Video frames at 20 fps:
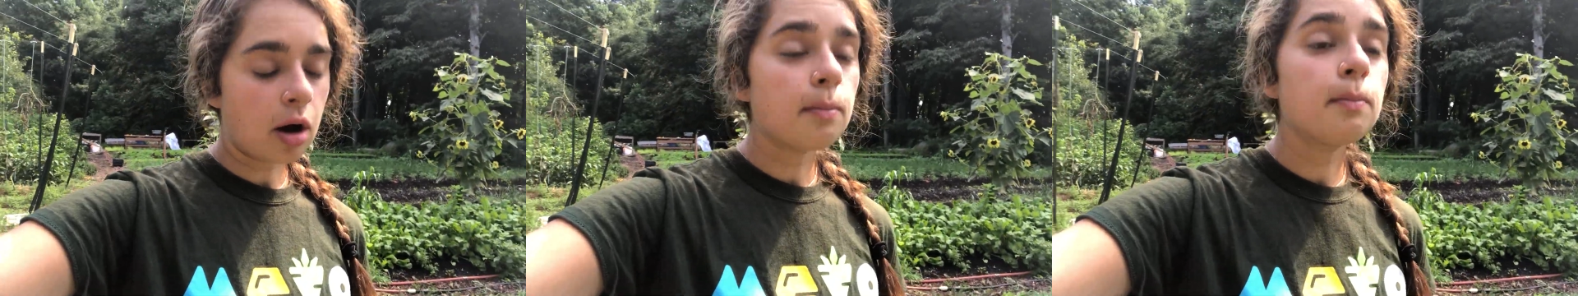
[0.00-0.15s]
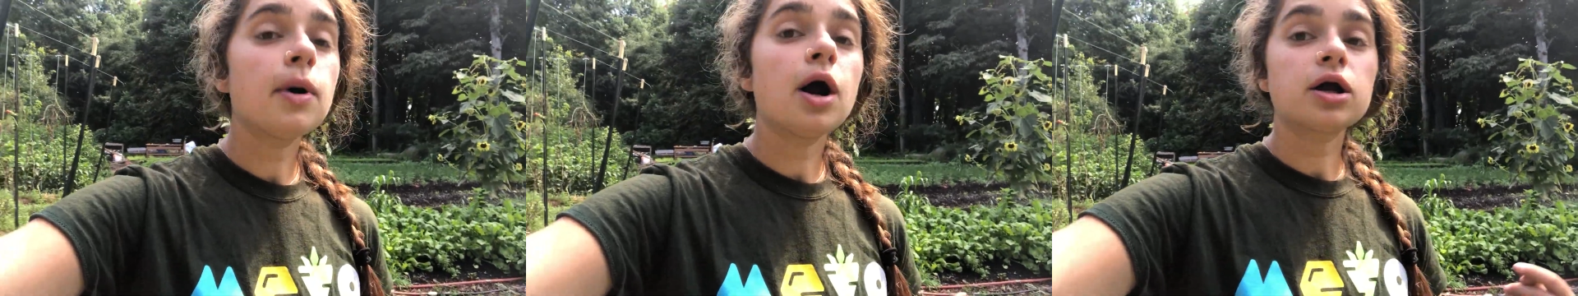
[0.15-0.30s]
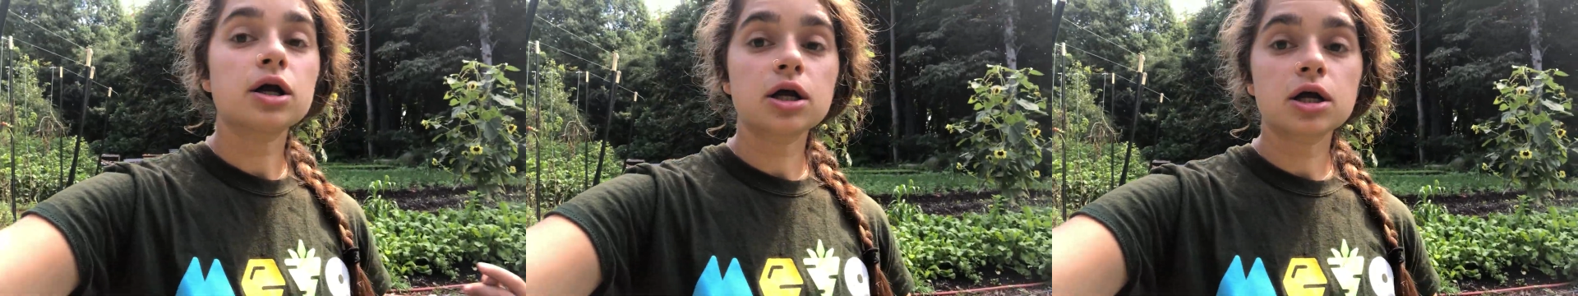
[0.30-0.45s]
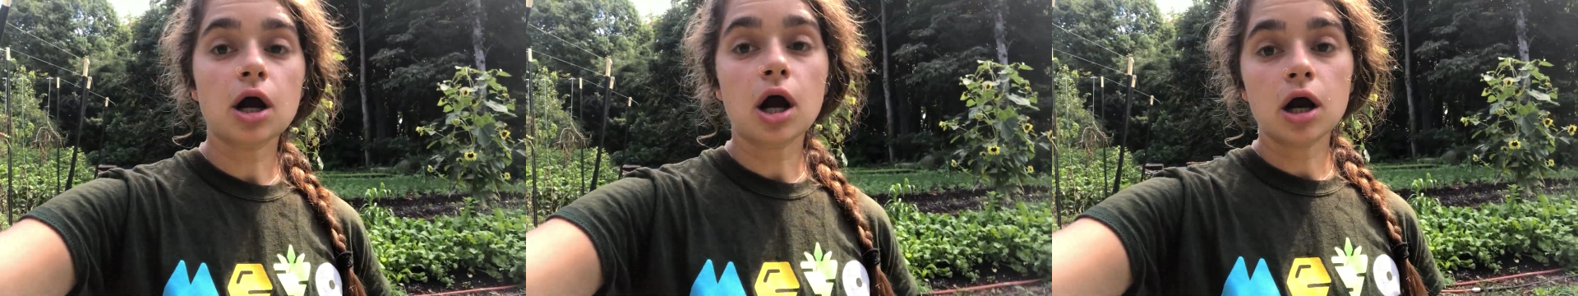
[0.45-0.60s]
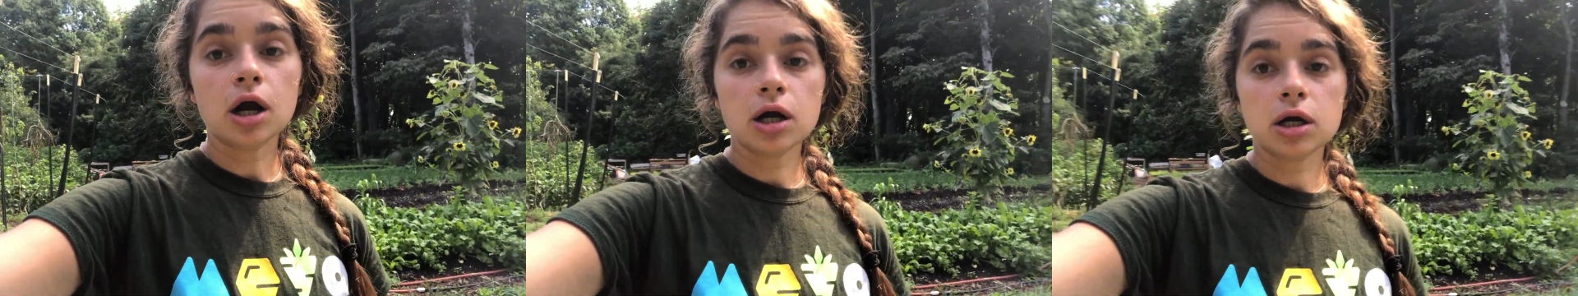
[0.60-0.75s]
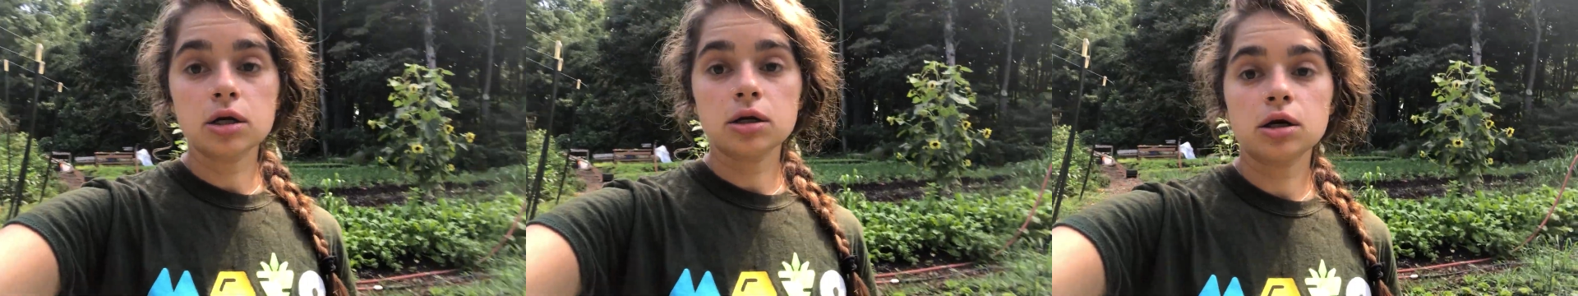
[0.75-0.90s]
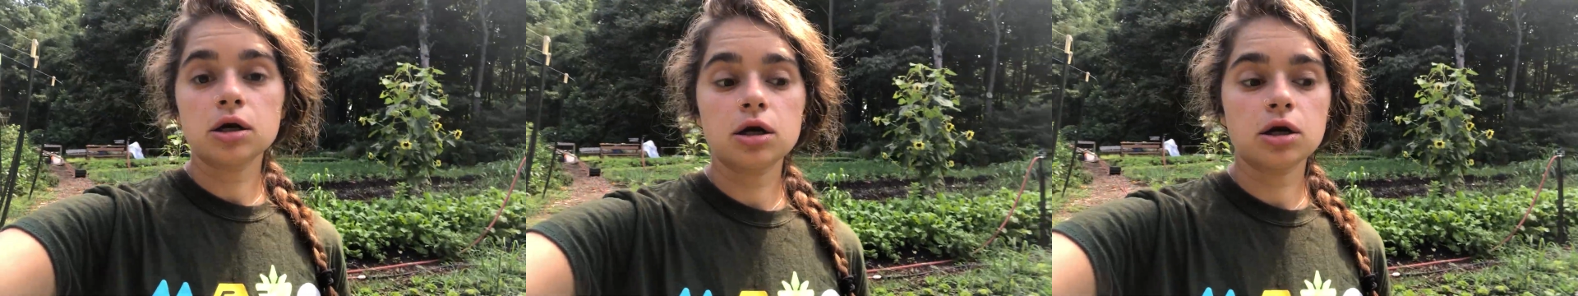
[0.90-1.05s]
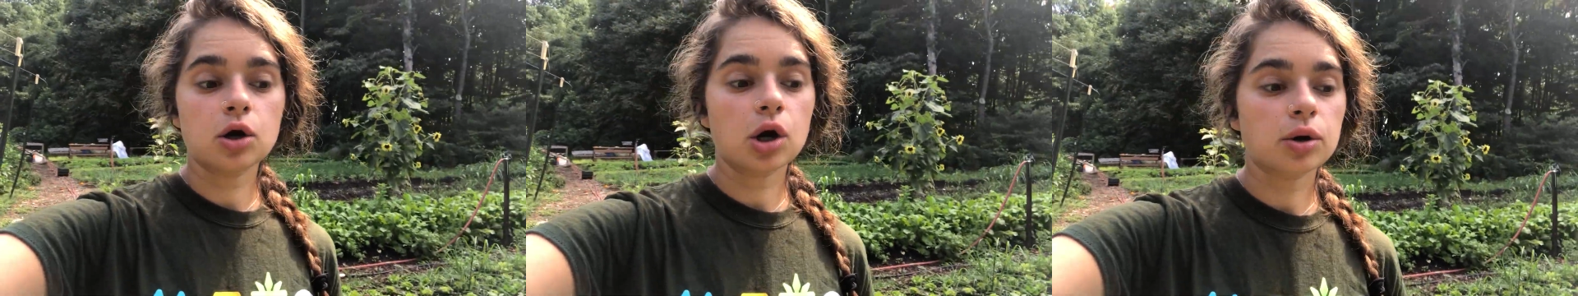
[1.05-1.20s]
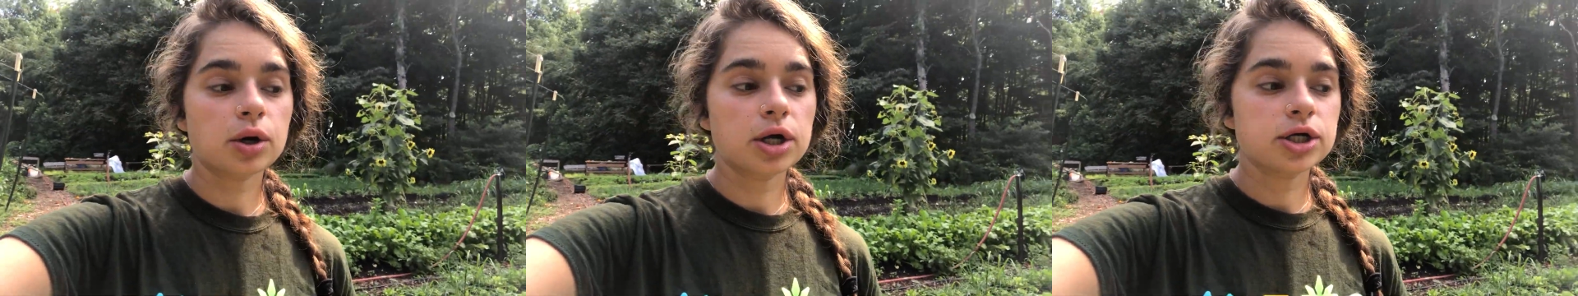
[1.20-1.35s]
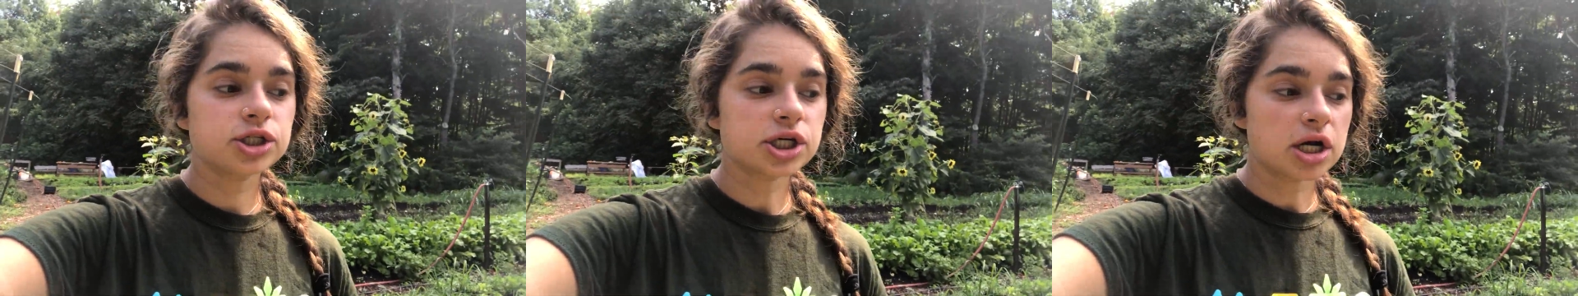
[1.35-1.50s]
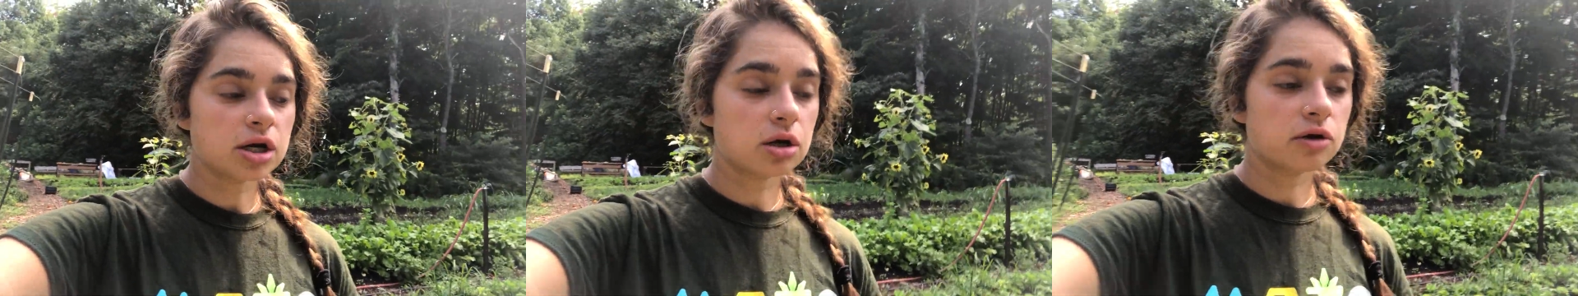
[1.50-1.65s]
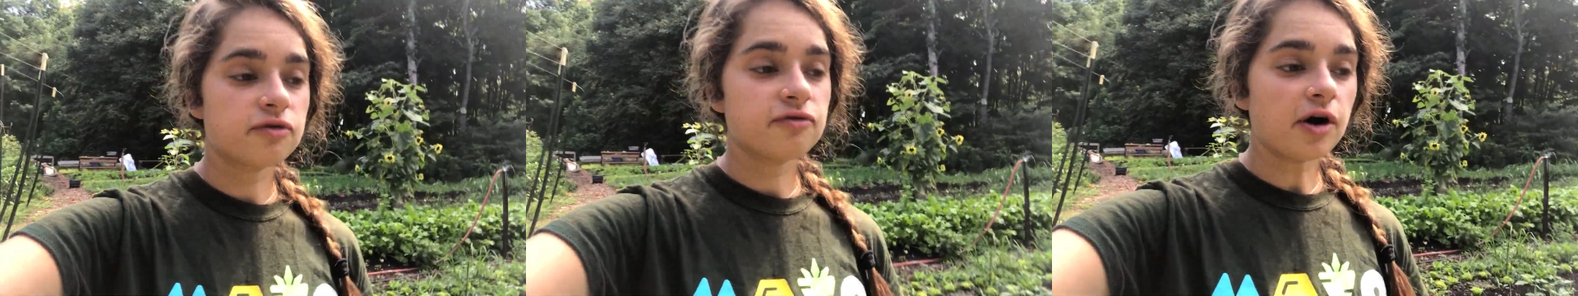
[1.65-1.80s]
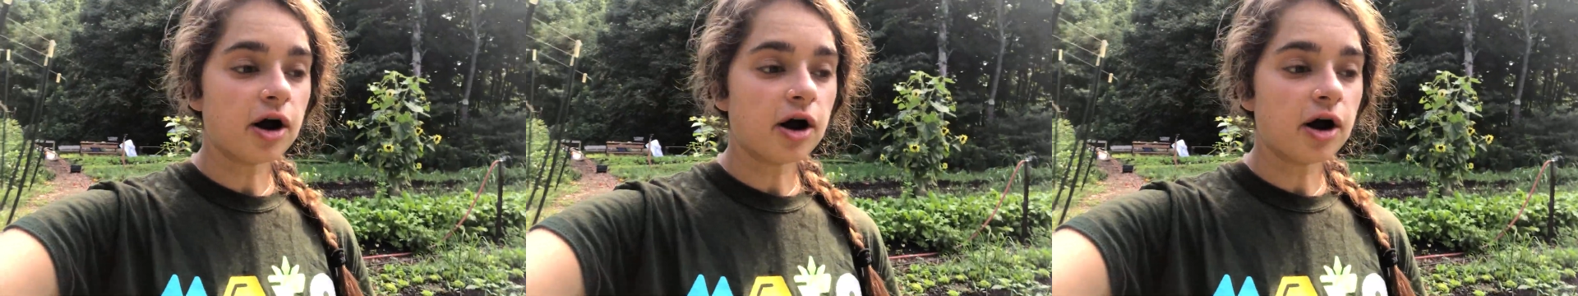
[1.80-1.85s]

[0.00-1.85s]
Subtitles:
a market gardener or a regenerative